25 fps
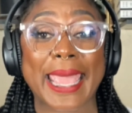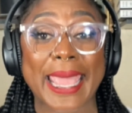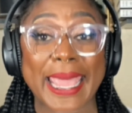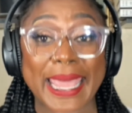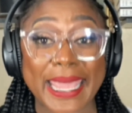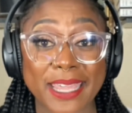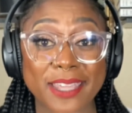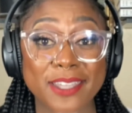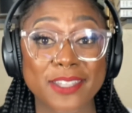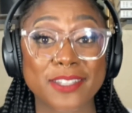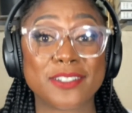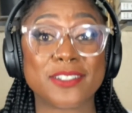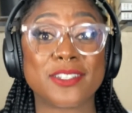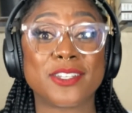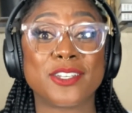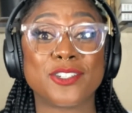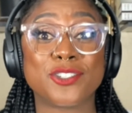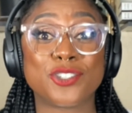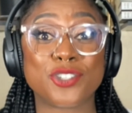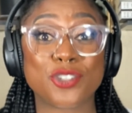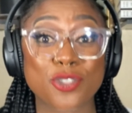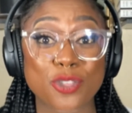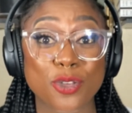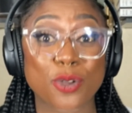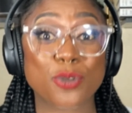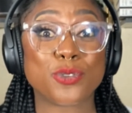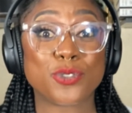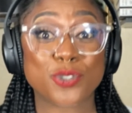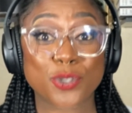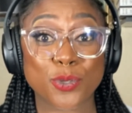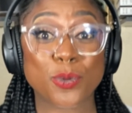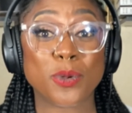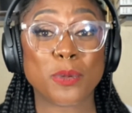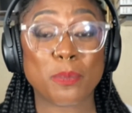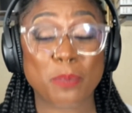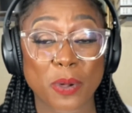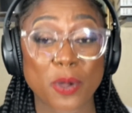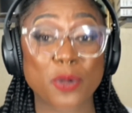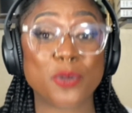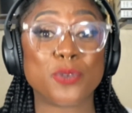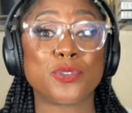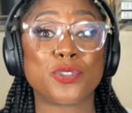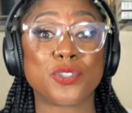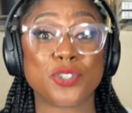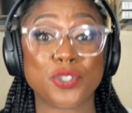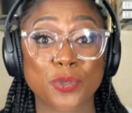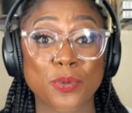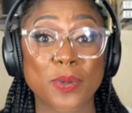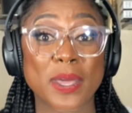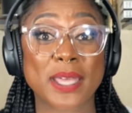and to those who
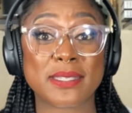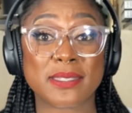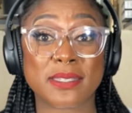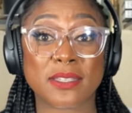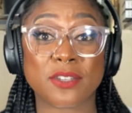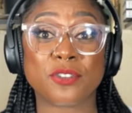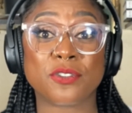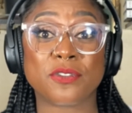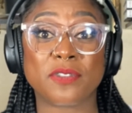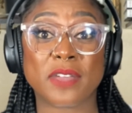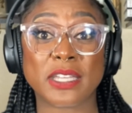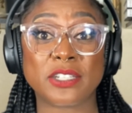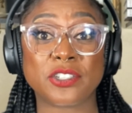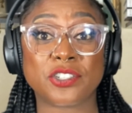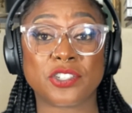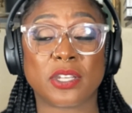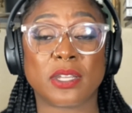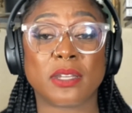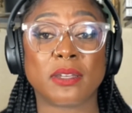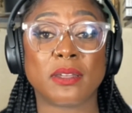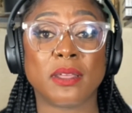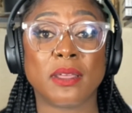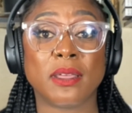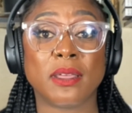oppose U.S. intervention,